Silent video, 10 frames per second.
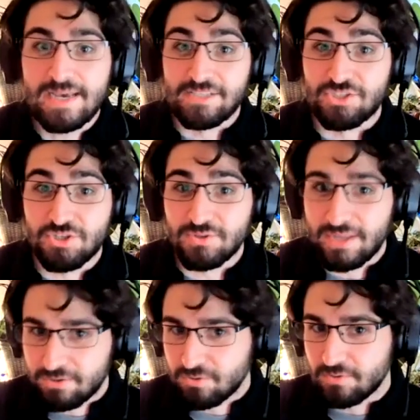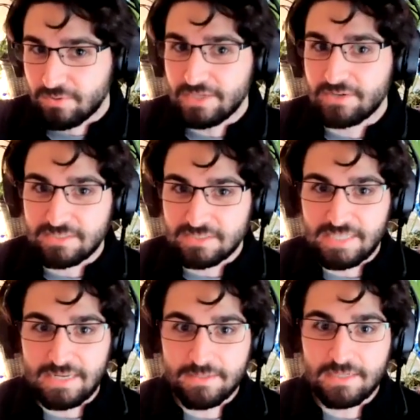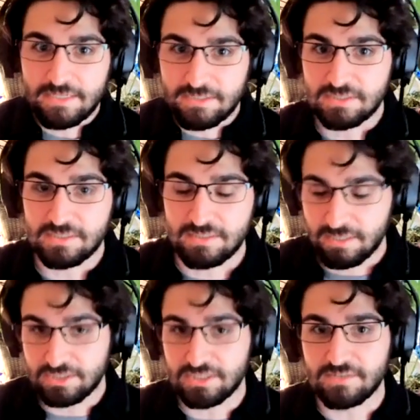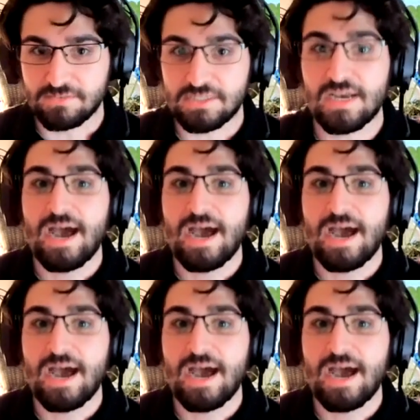and two, they're doing really great sustainability initiatives.